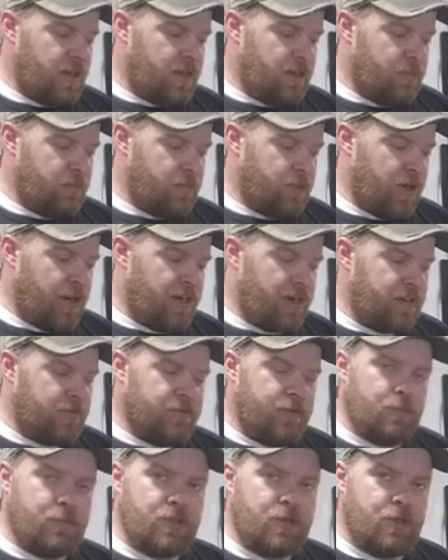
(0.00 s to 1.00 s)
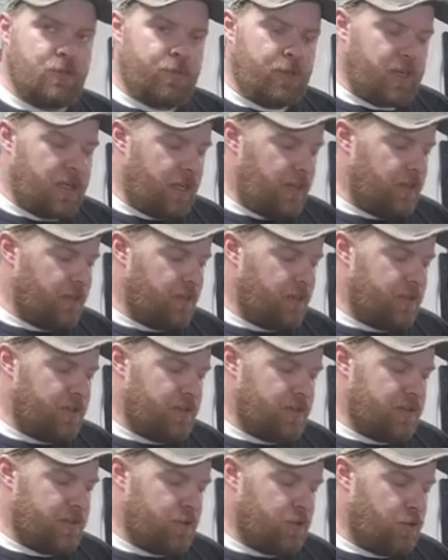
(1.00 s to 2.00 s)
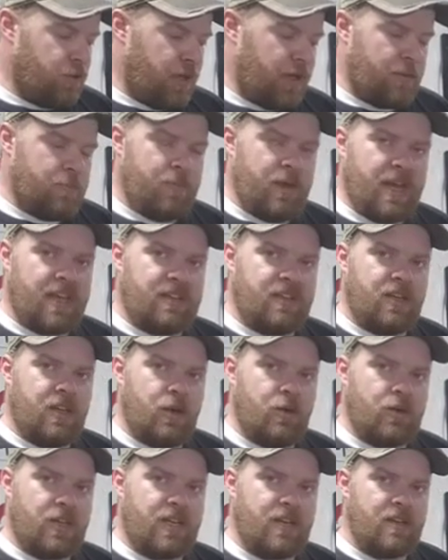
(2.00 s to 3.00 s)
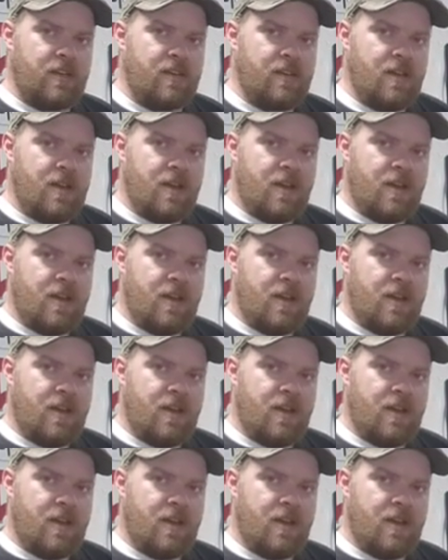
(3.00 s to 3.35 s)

product from Duplicolor. It's the truck bed coating.